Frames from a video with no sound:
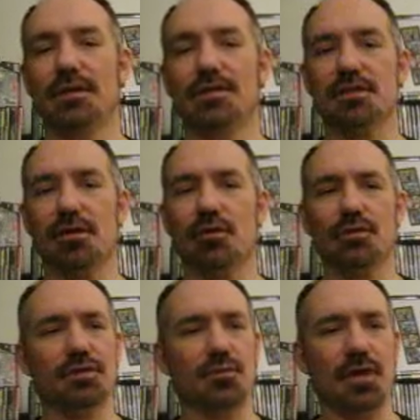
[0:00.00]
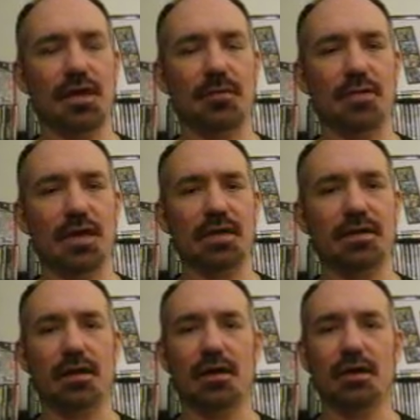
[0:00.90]
So this weekend I played
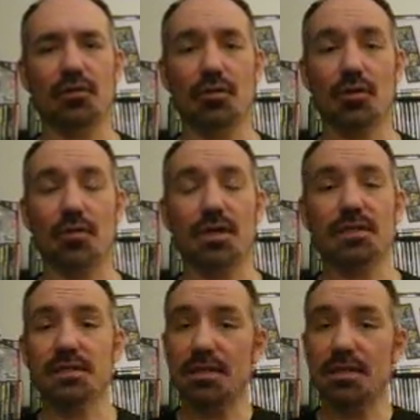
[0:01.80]
Lord of the Rings,